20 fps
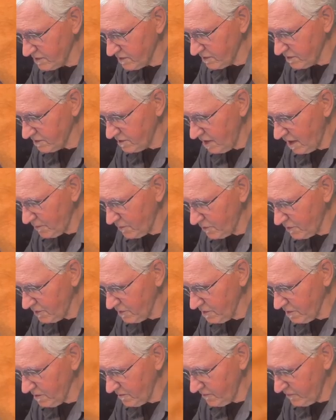on top of
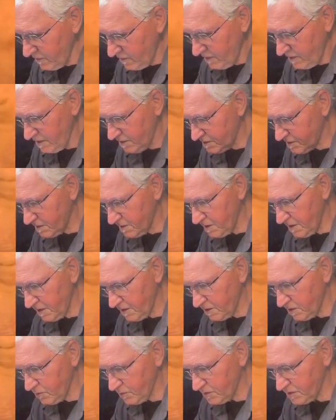here, and it's
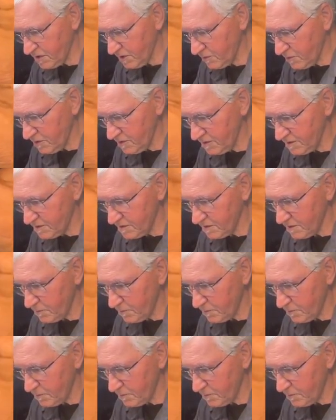connected with some of these